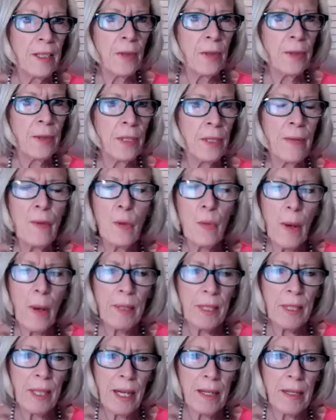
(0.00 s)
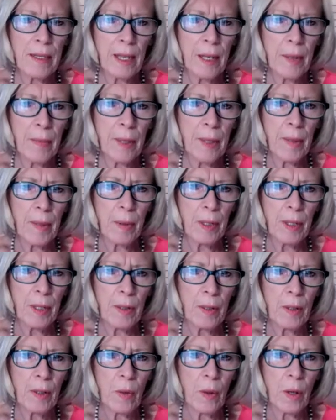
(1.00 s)
do you have a website that people
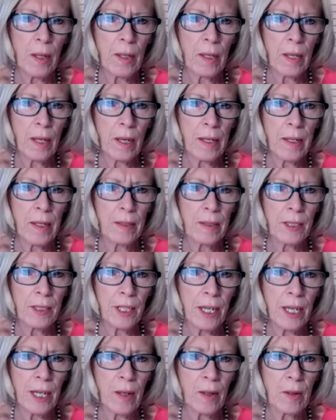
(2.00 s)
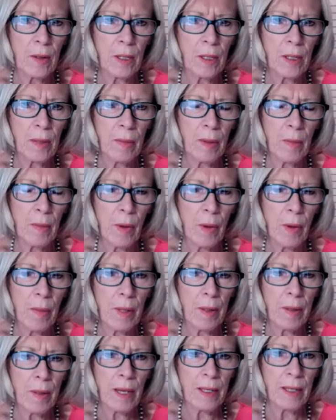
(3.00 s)
could go online and check out a little bit more
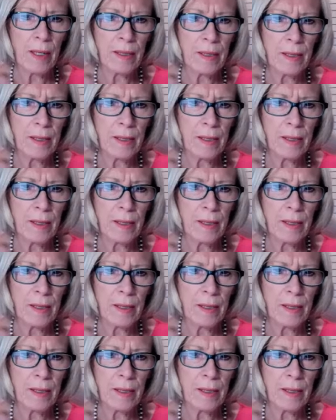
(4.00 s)
about that?